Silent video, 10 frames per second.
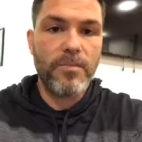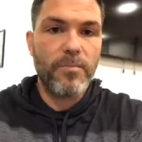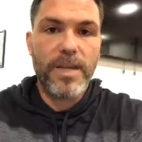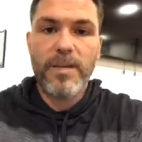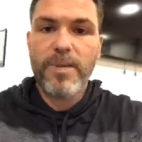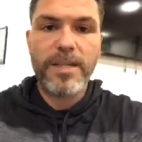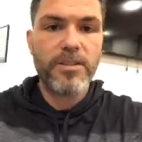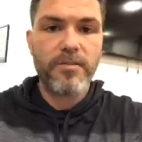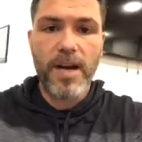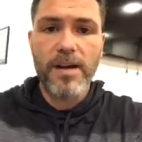be a patient
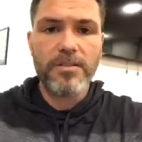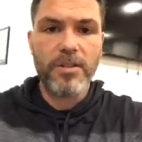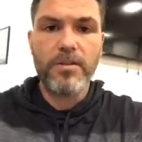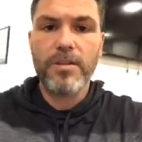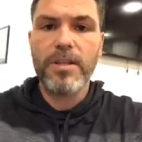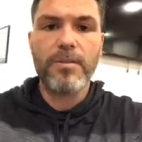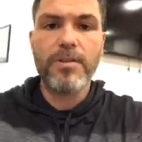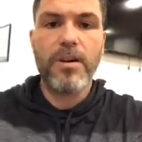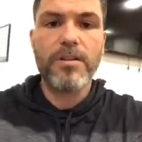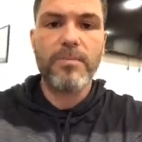of ours, and you can come and
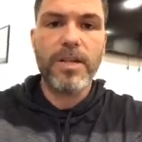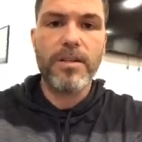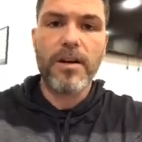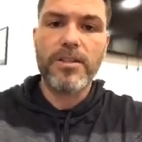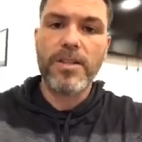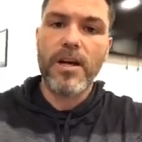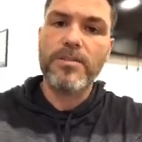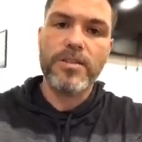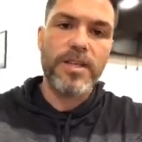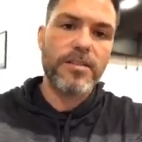talk to me and Dr. Josh
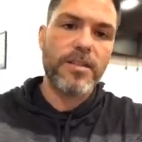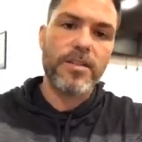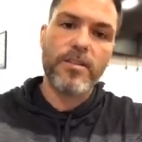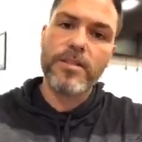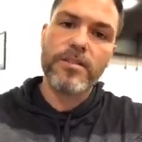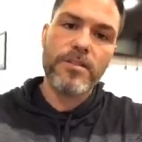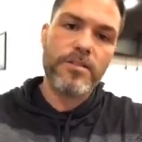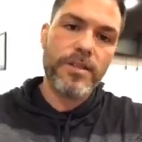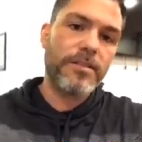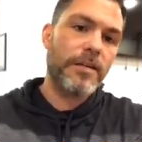and Jessica and Kristen and
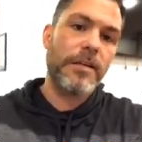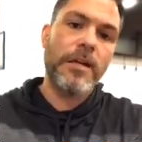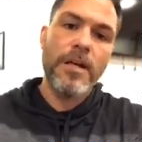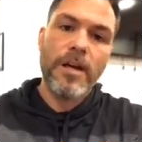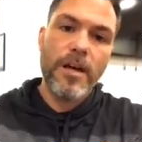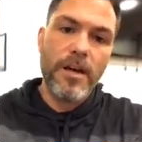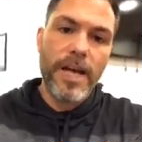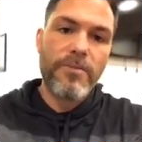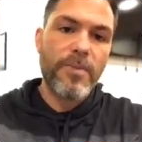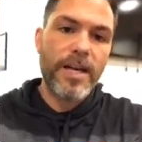Teresa,
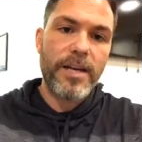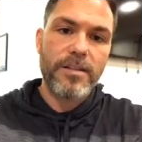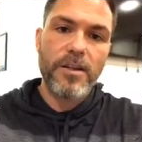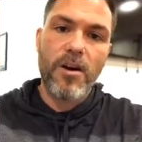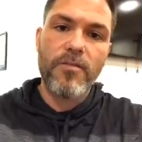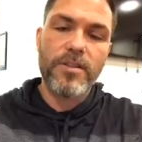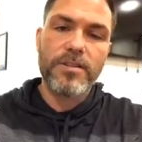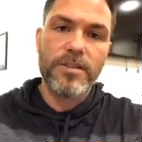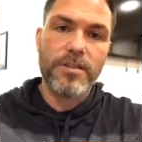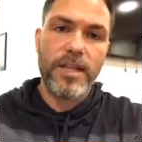everybody here at the
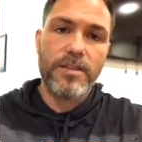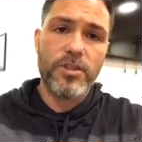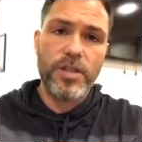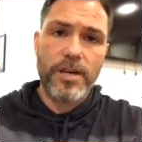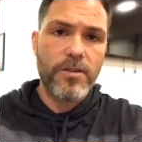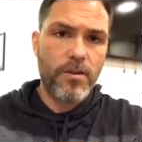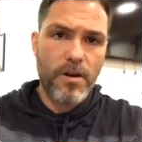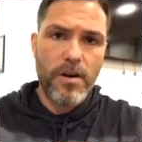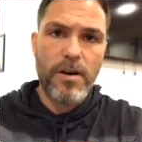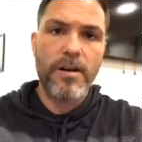office, and share your
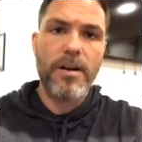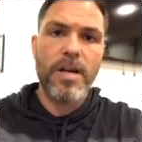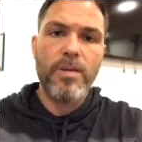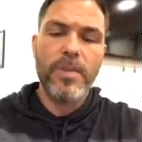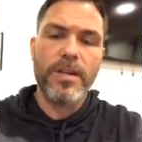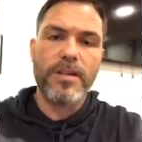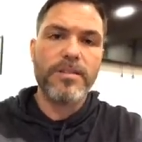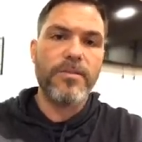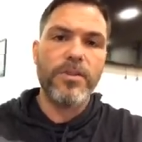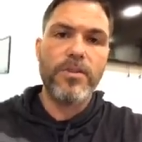heart.
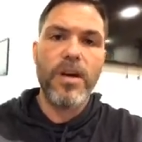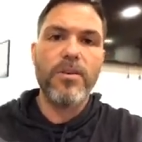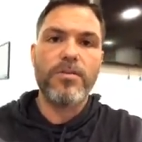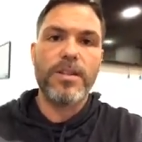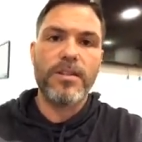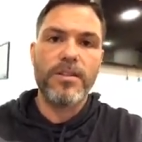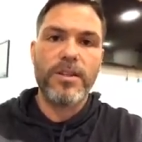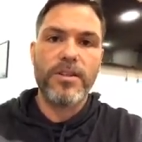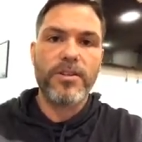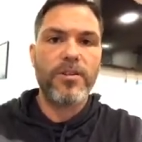Because if you don't,
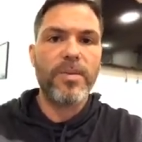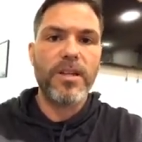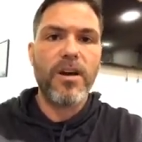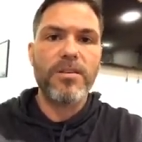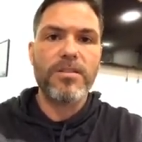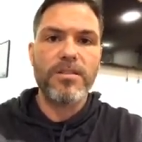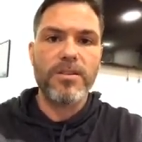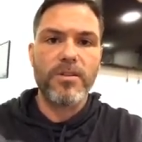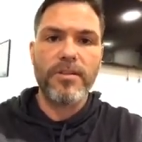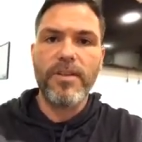then you're going to be lost. And
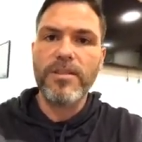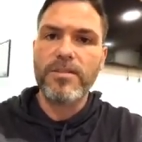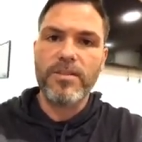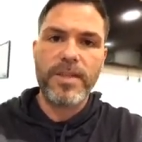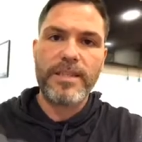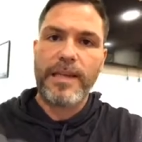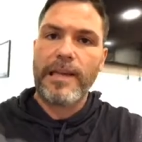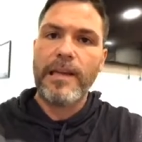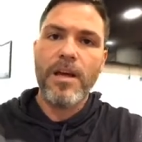so confession's a big thing.